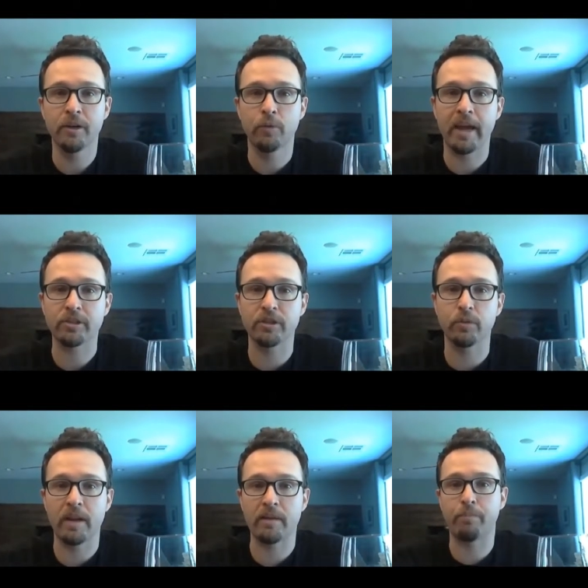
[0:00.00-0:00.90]
We actually
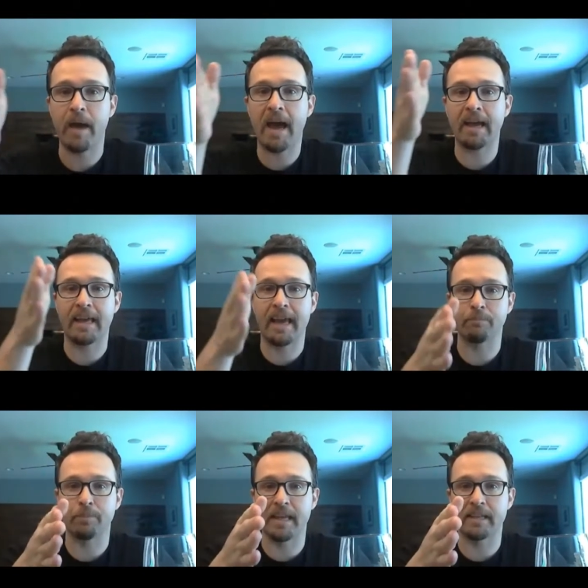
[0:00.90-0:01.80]
went back
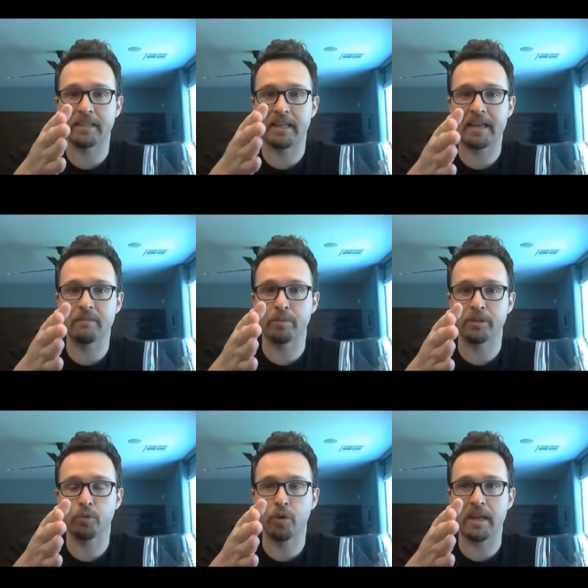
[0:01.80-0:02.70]
and planted in
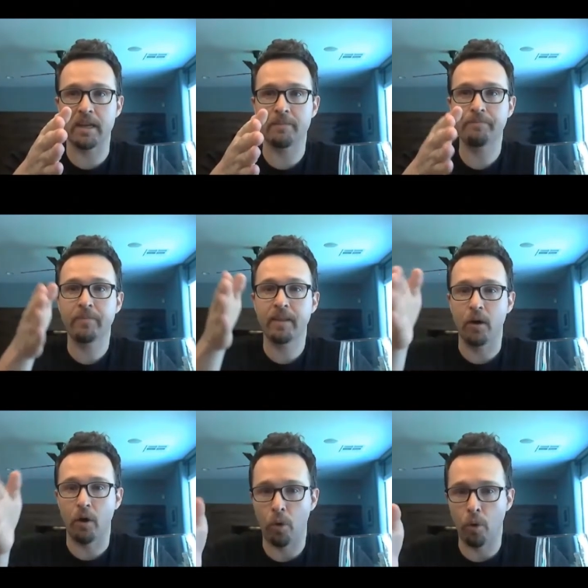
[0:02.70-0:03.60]
between
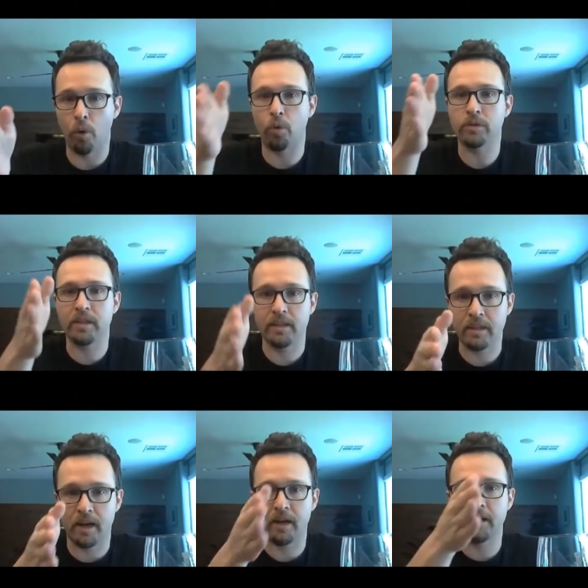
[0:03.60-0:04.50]
old,
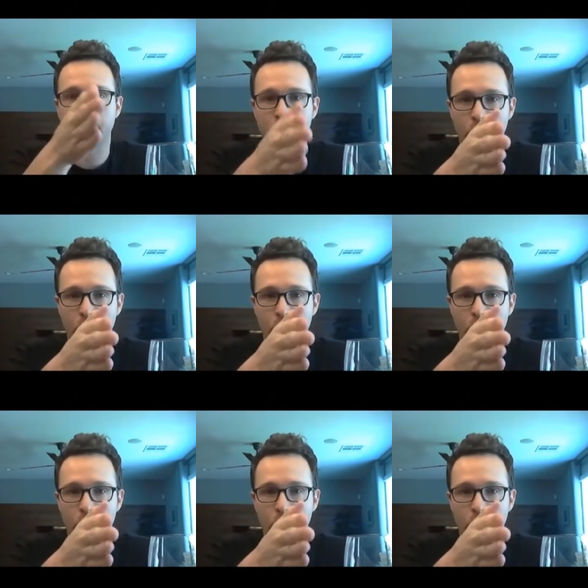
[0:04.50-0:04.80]
young